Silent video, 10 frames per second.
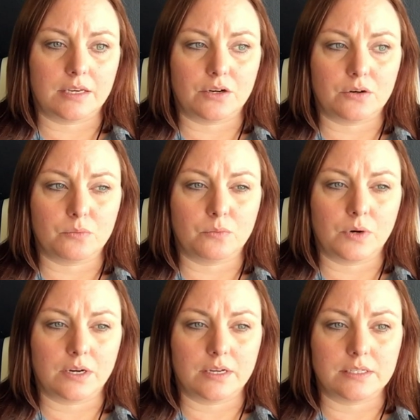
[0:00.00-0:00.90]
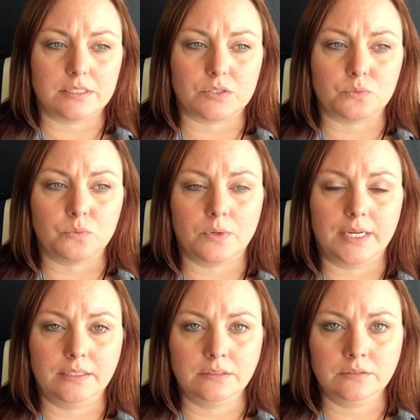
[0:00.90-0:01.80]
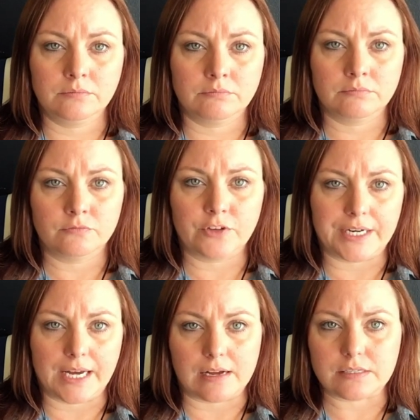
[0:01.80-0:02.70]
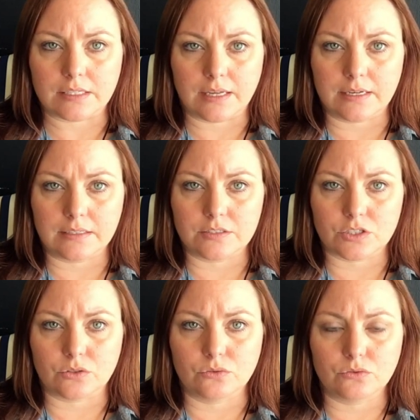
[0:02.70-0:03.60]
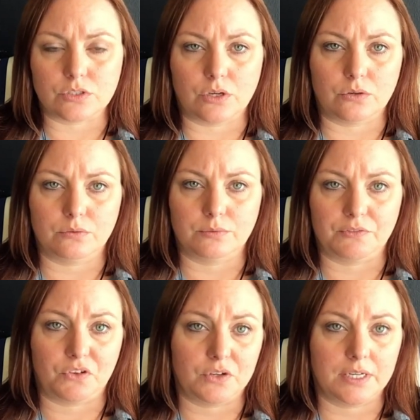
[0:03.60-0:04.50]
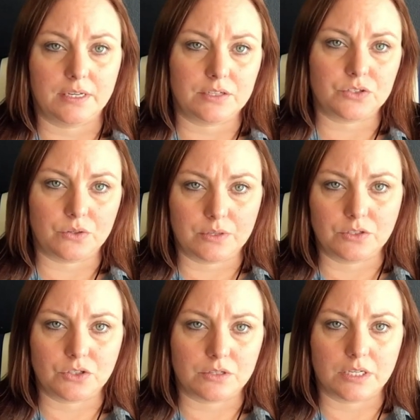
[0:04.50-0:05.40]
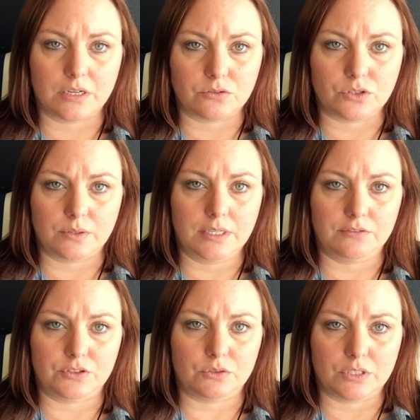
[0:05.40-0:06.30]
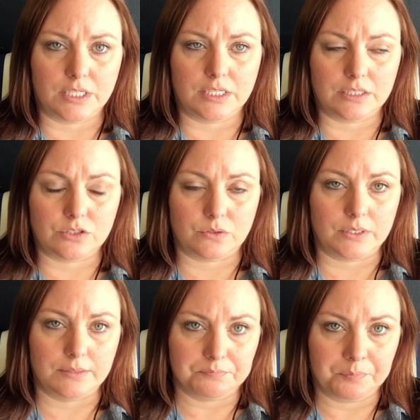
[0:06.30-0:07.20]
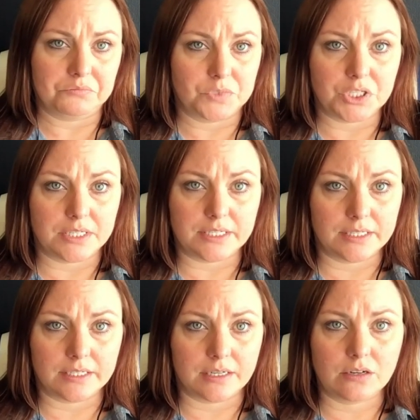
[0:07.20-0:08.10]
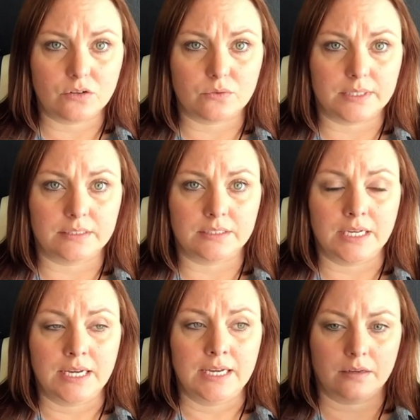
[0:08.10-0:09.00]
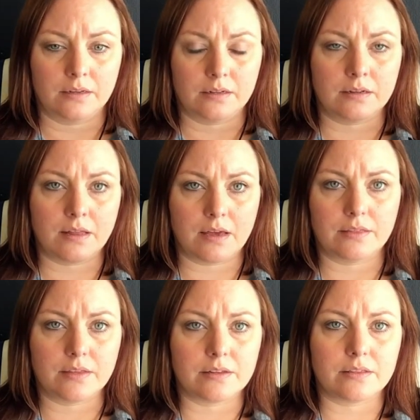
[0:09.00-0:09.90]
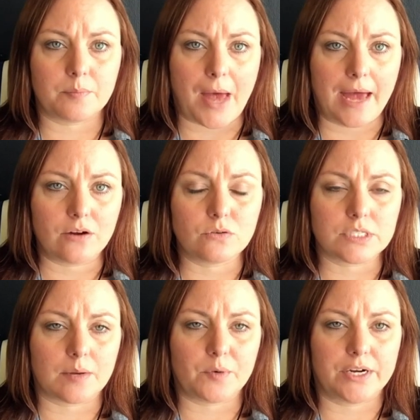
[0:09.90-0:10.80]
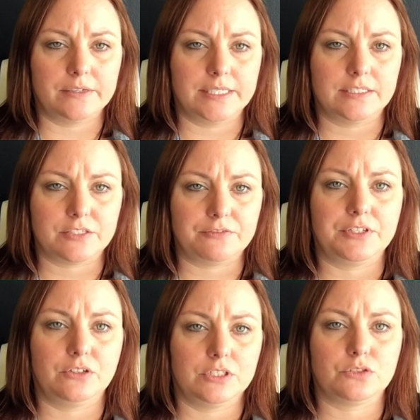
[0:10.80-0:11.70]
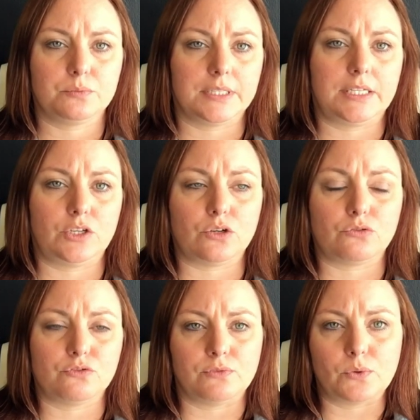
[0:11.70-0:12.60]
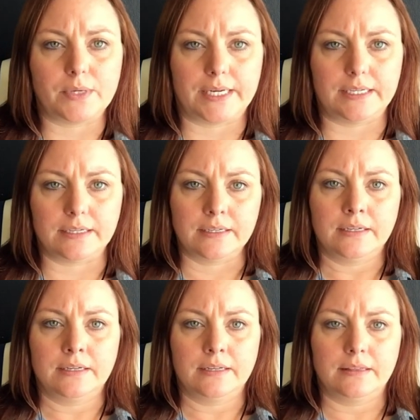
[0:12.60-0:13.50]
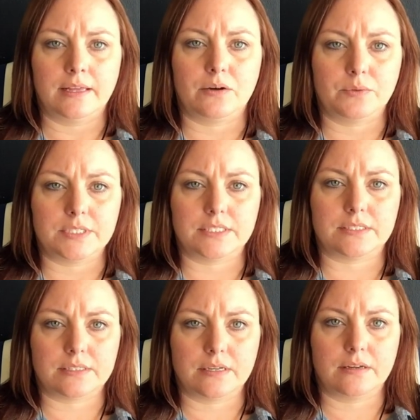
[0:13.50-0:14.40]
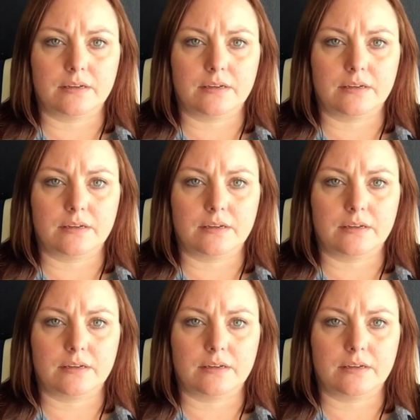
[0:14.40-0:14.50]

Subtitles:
There was one very isolated school, so if you could get to it, you could go to it. If you couldn't get to it, you didn't go. And the Pack Horse Librarians filled this really huge void that was